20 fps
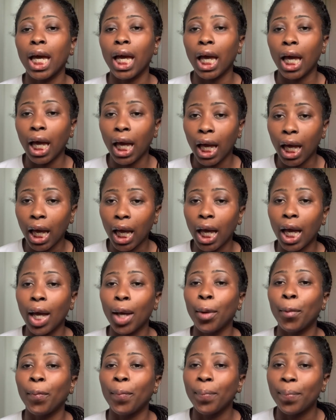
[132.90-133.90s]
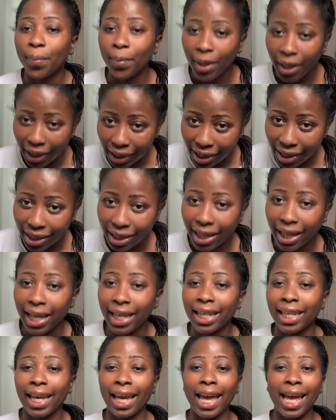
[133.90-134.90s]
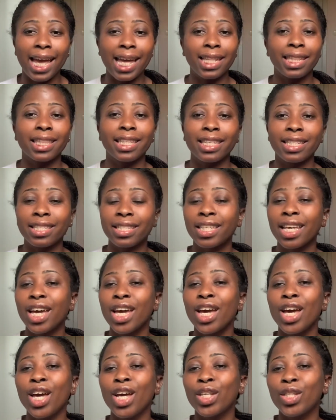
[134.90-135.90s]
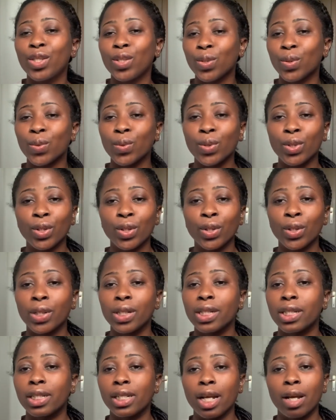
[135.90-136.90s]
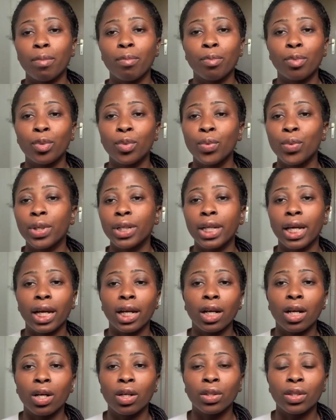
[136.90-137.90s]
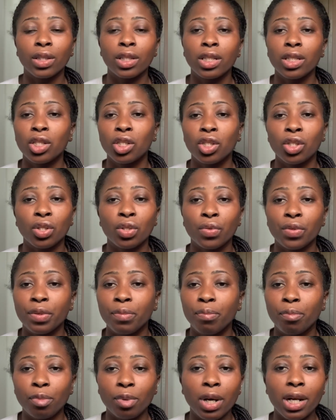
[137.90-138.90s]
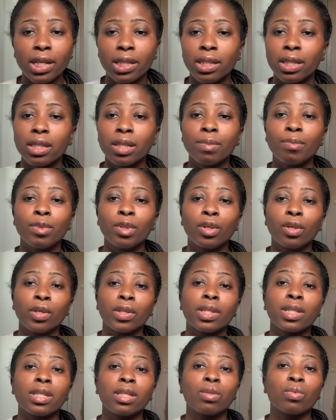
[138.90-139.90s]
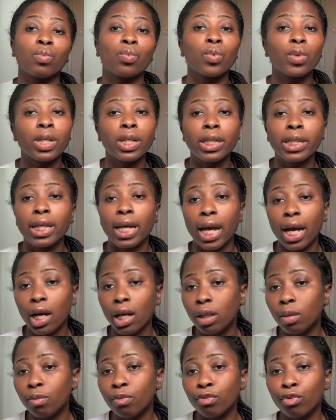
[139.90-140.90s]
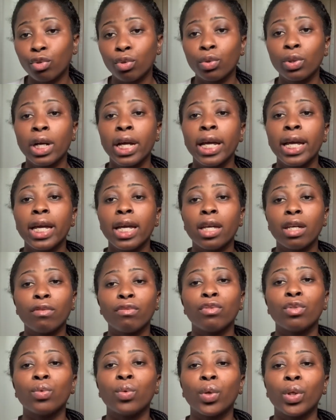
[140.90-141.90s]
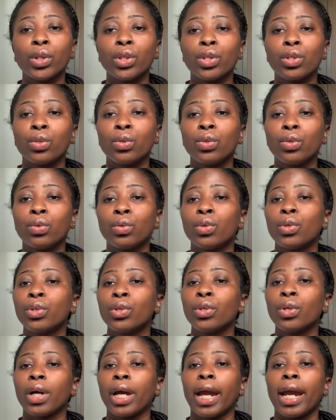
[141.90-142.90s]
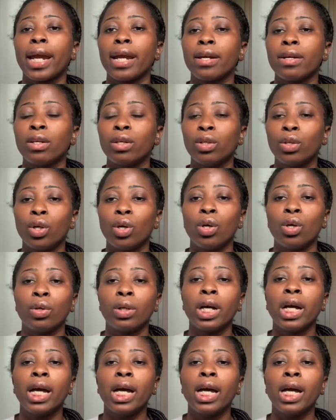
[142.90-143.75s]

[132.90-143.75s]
a must. Like, add this to your shampooing and conditioning process, because it's really helpful if you want to grow your hair long